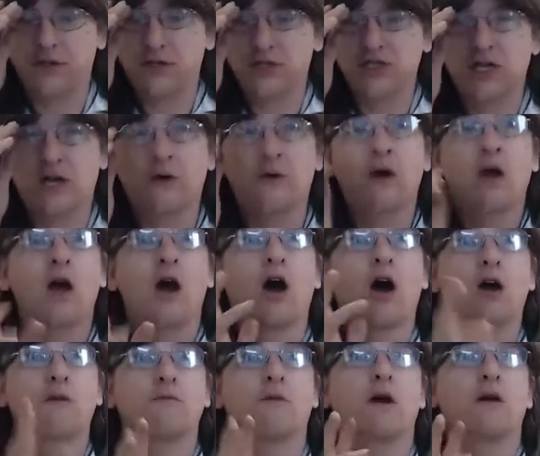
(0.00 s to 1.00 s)
show.
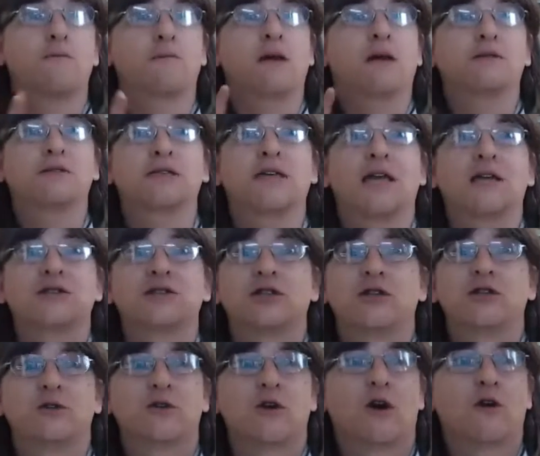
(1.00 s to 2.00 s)
I might be able to get
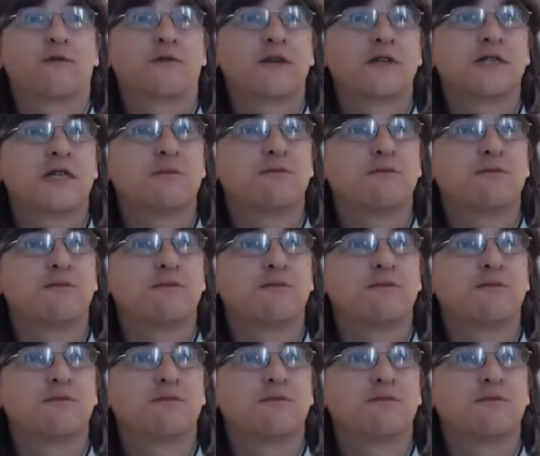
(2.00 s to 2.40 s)
2 coffees